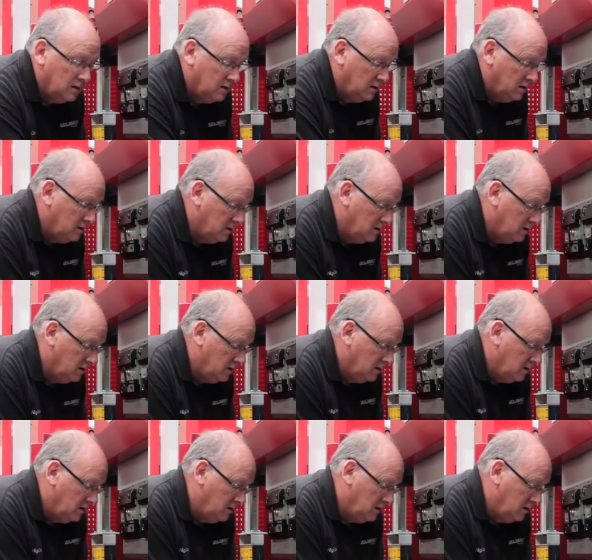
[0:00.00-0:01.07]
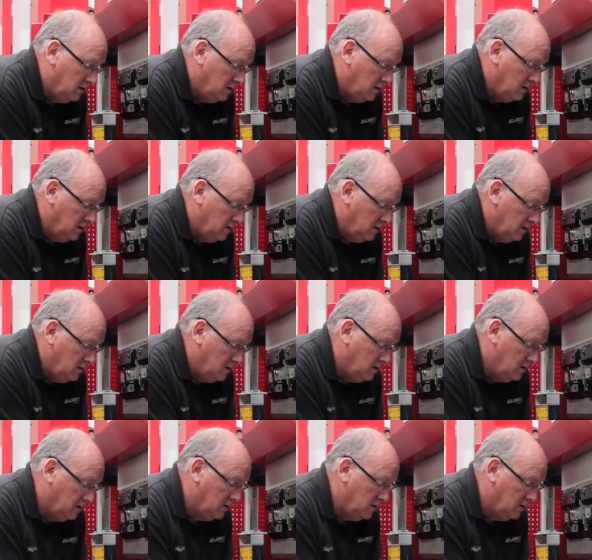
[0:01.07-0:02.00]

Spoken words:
(silence)